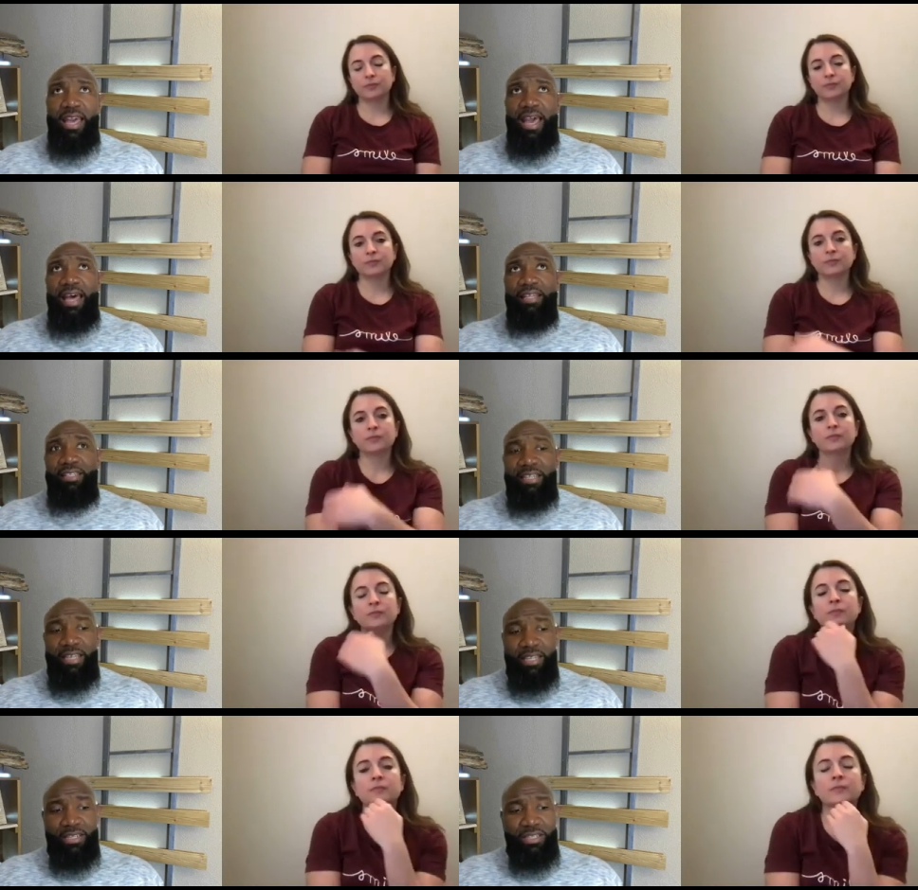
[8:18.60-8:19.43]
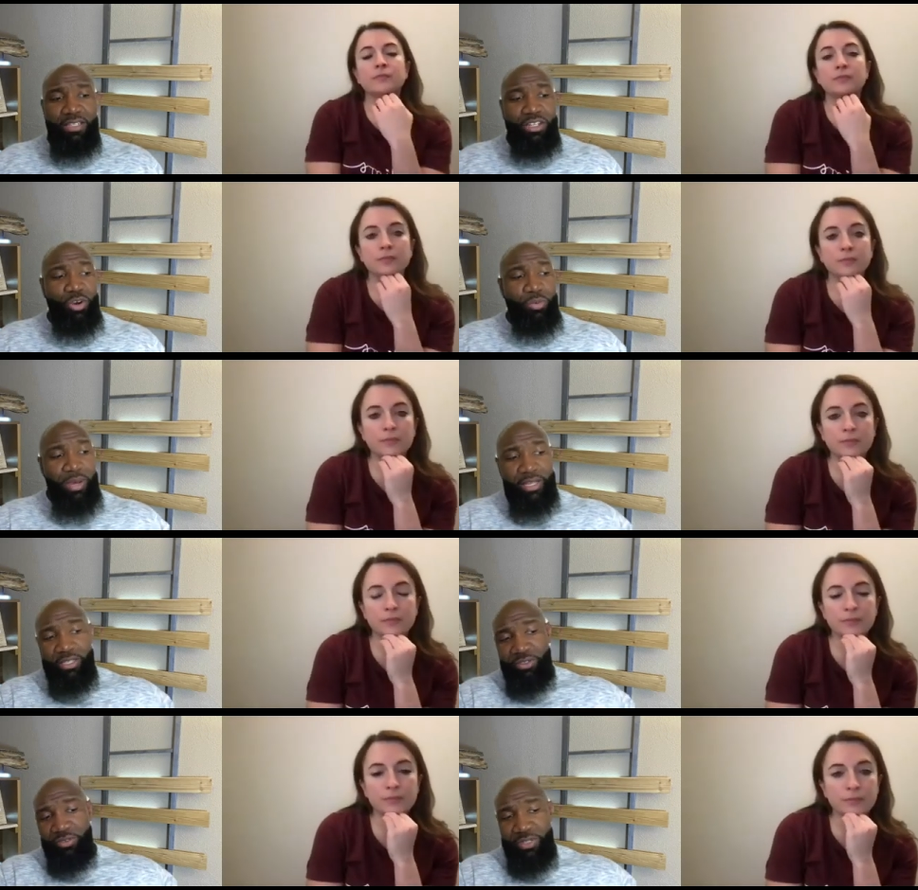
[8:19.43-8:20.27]
Speaker 1: i let you know my
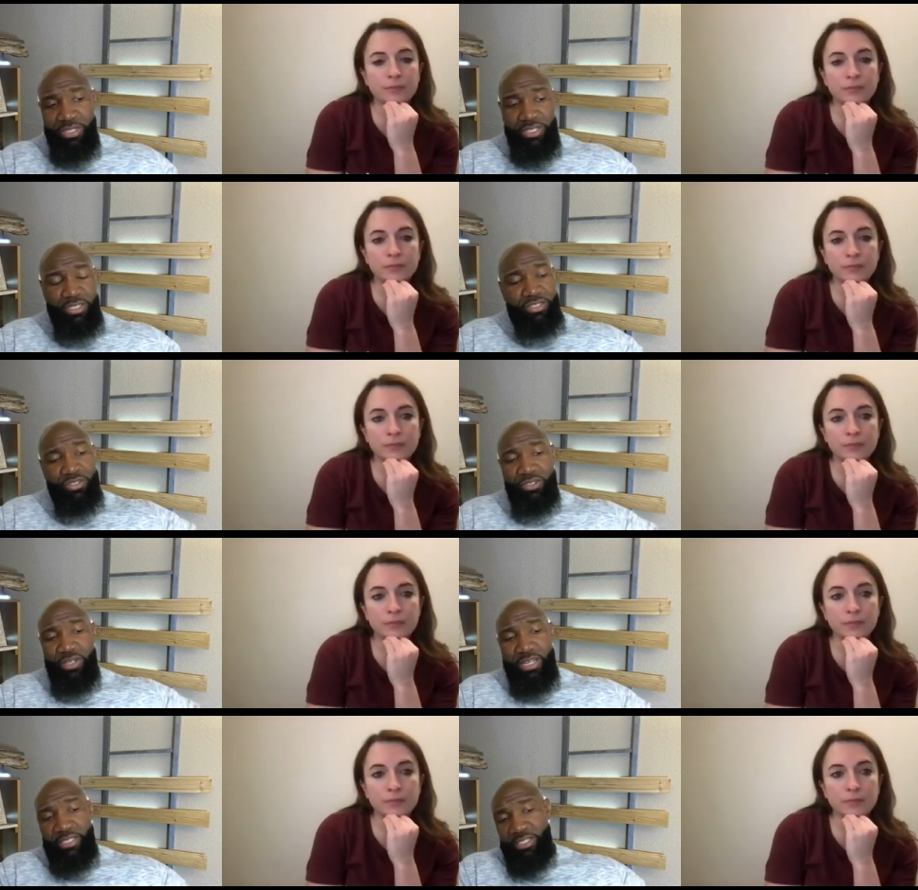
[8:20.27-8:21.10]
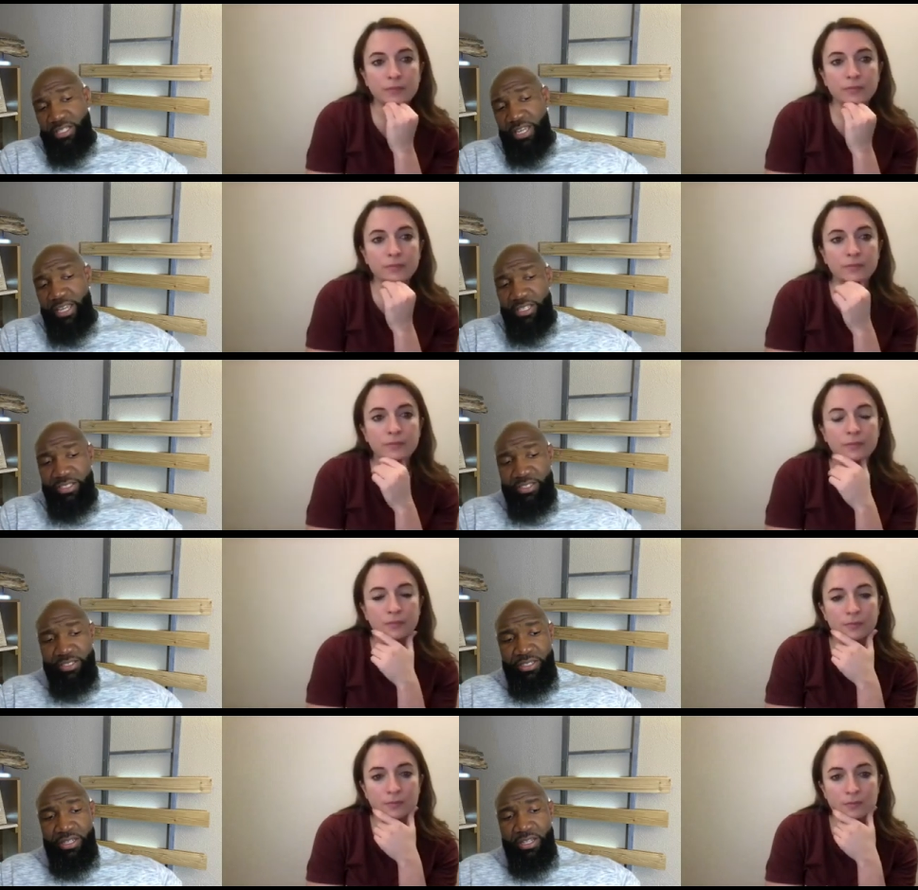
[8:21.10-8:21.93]
degrees or
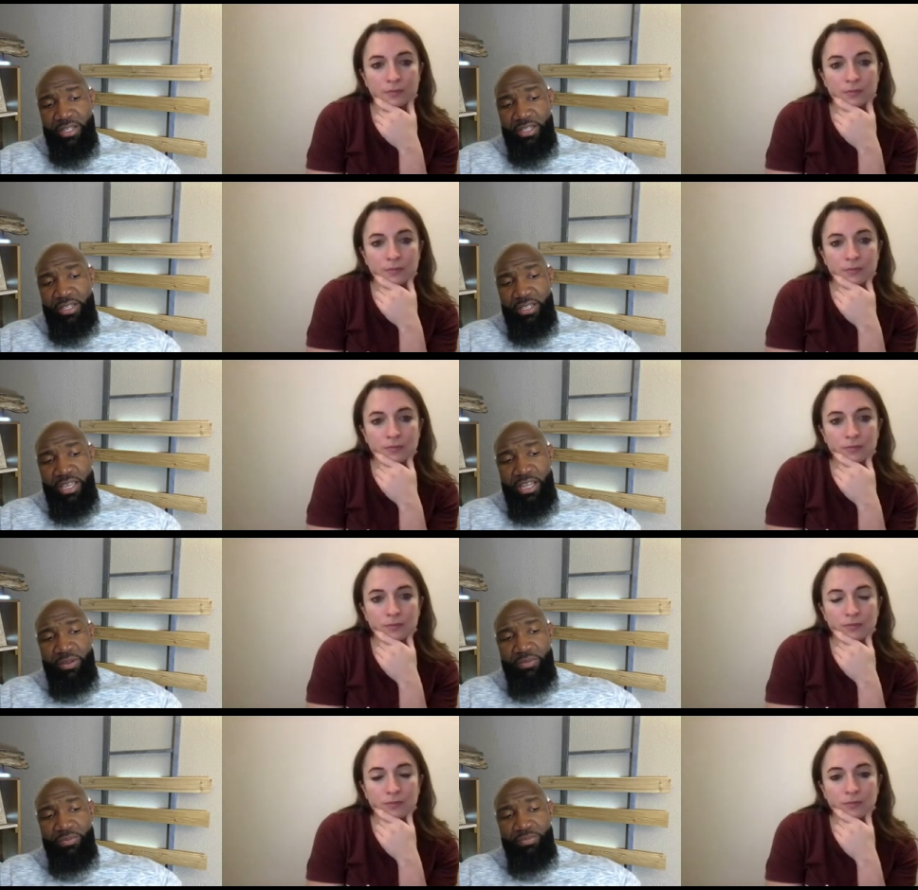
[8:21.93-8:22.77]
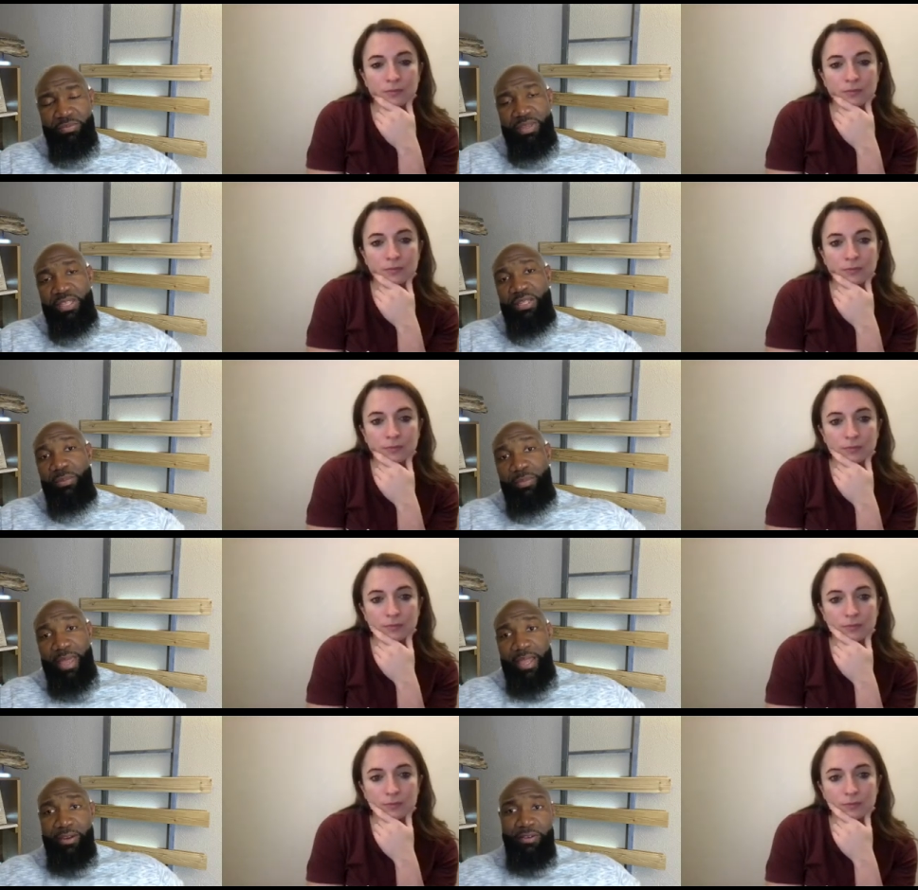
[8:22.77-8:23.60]
education kind of be in the
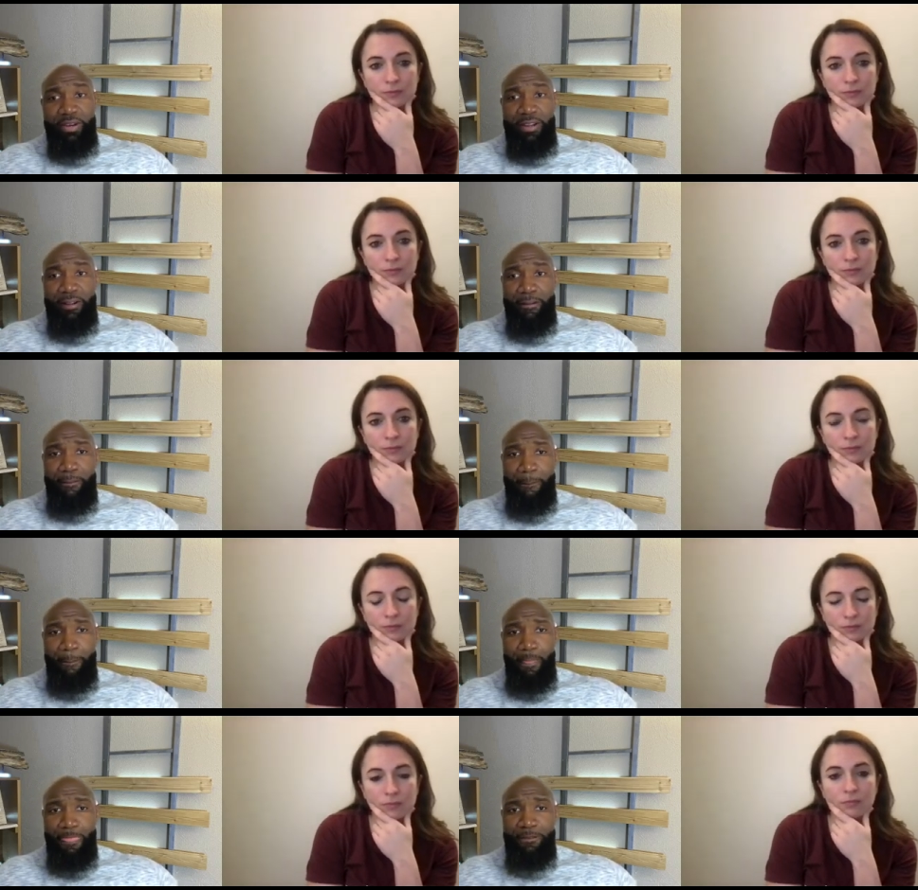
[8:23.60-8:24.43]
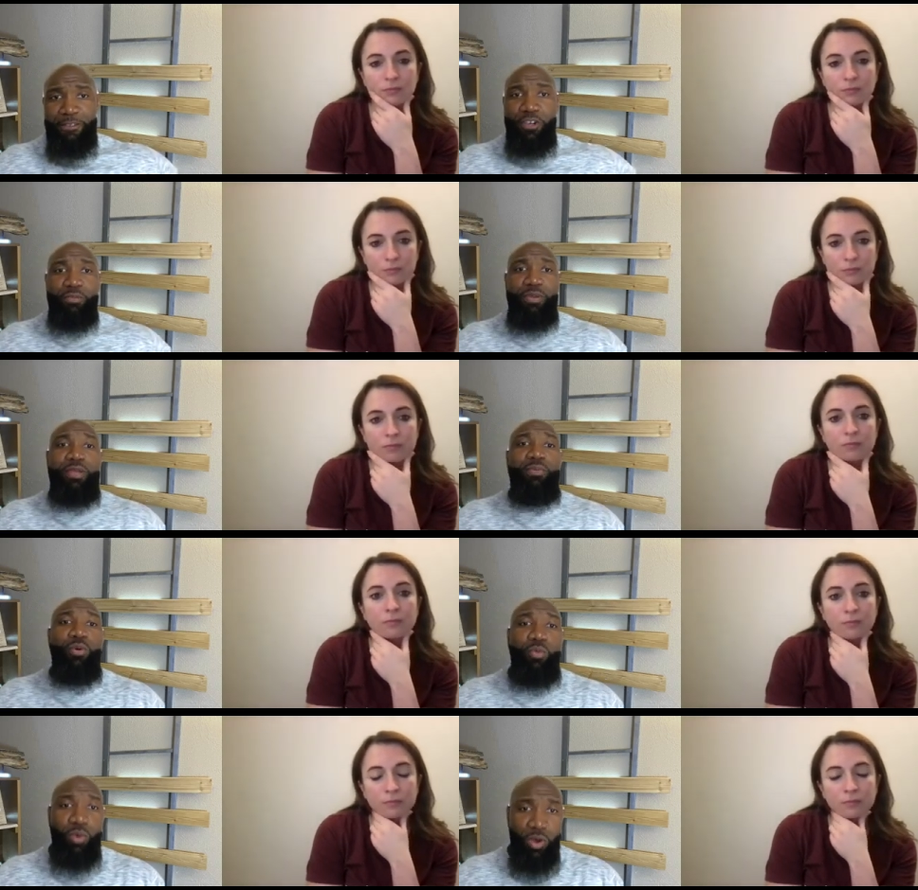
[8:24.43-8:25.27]
background mm-hmm. so if
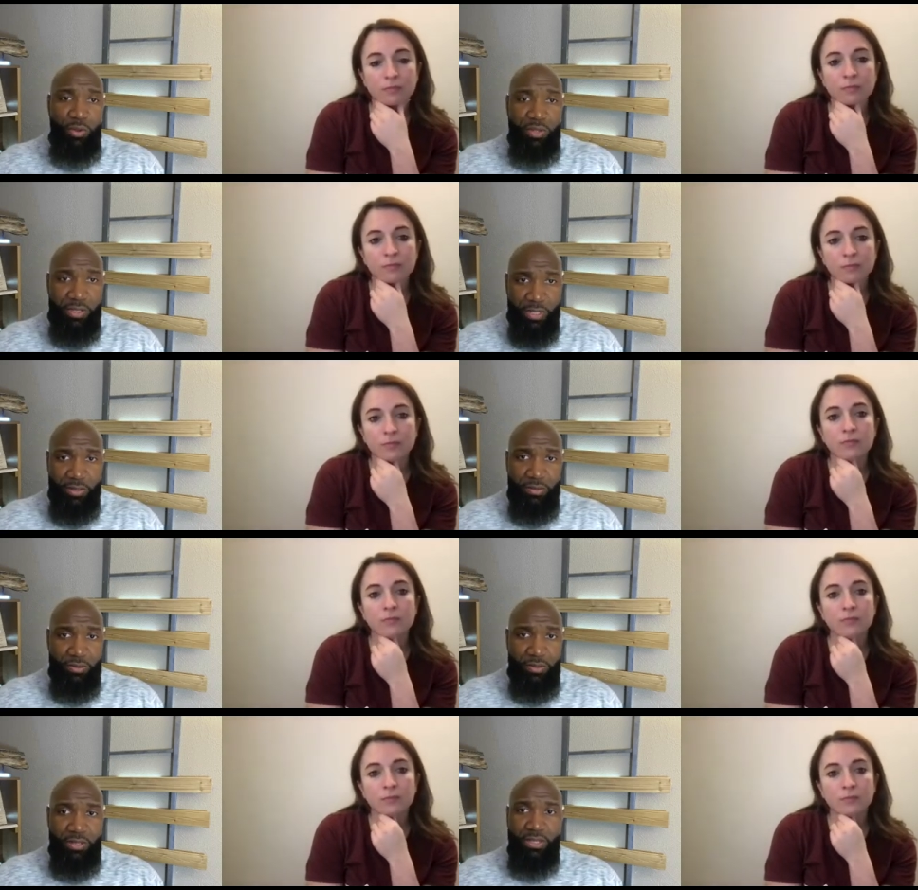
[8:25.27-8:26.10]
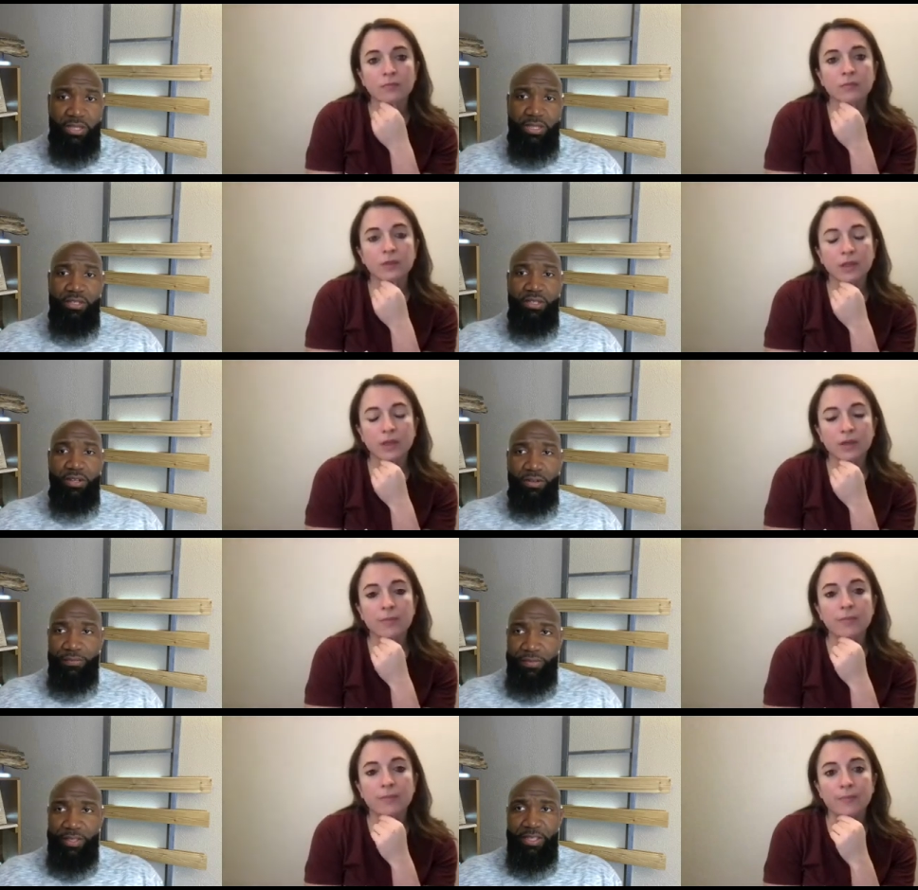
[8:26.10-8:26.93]
people want to know you
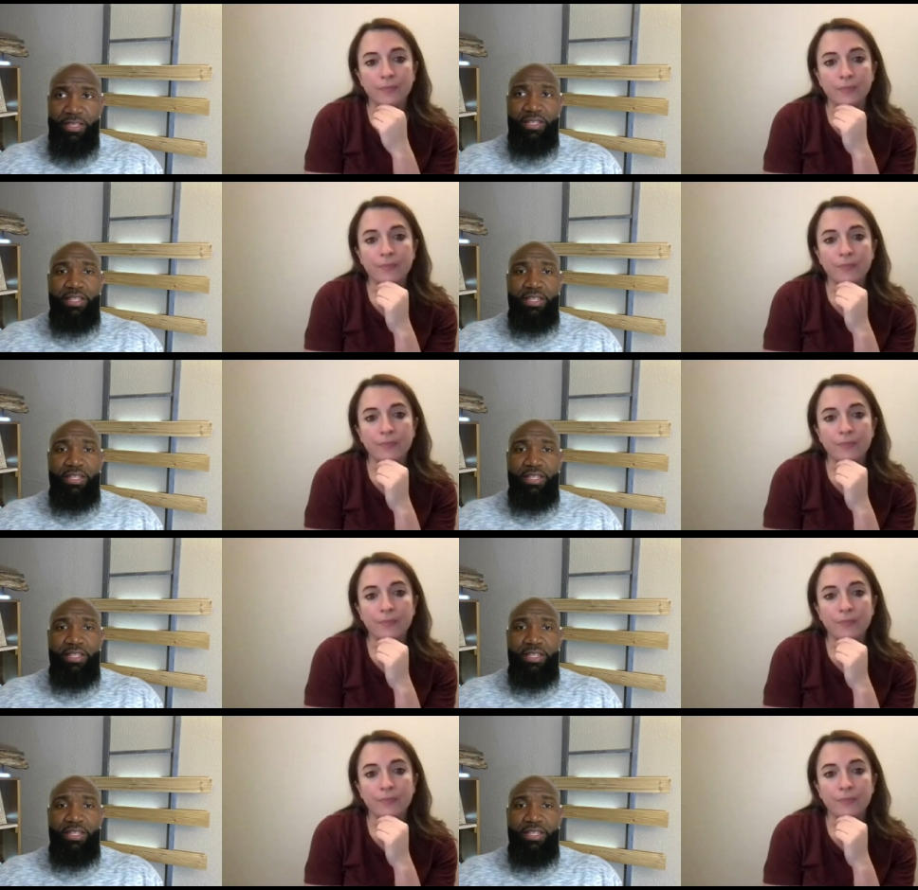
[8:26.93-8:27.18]
know yeah.